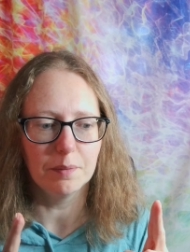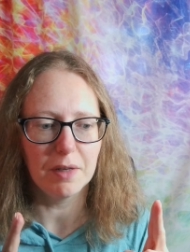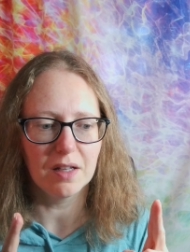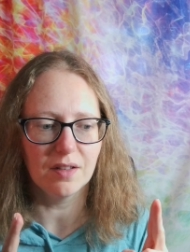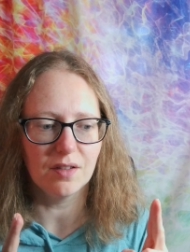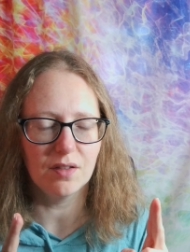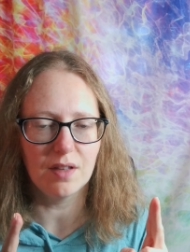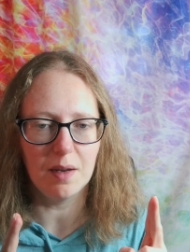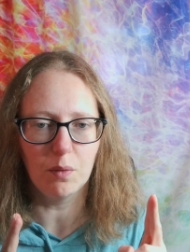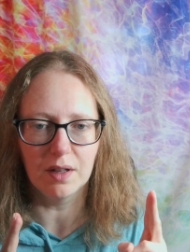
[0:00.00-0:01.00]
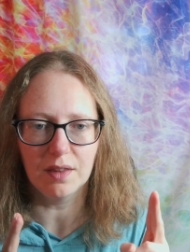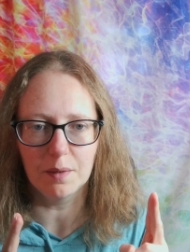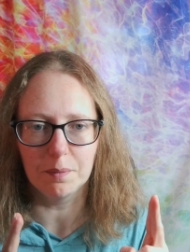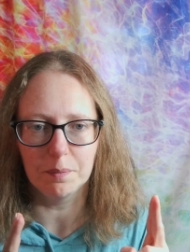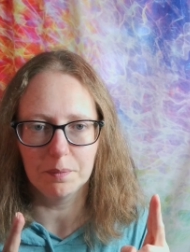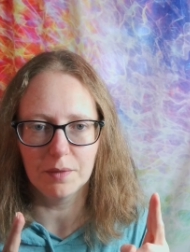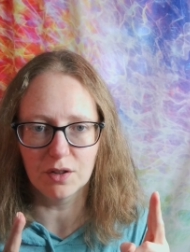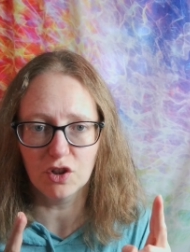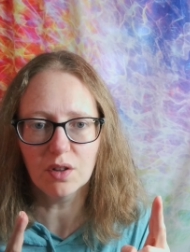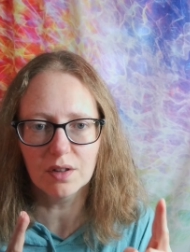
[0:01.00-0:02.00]
because they want
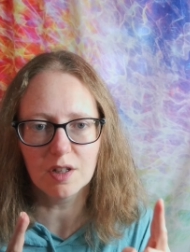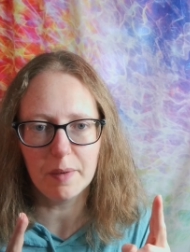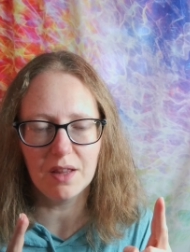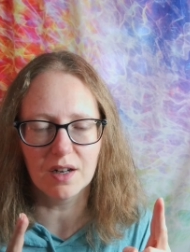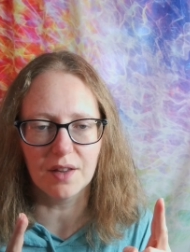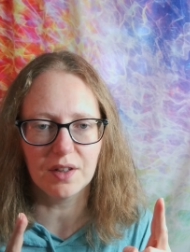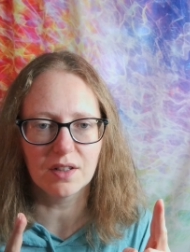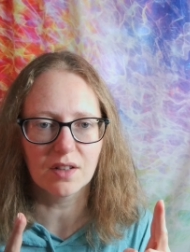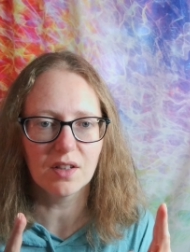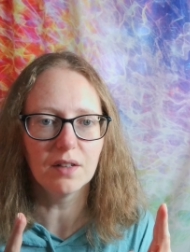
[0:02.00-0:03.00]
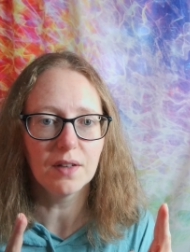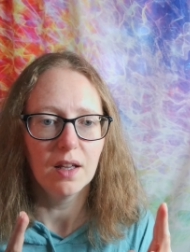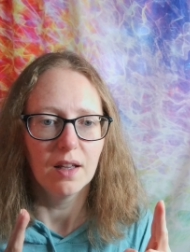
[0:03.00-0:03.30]
their children to be their authentic self.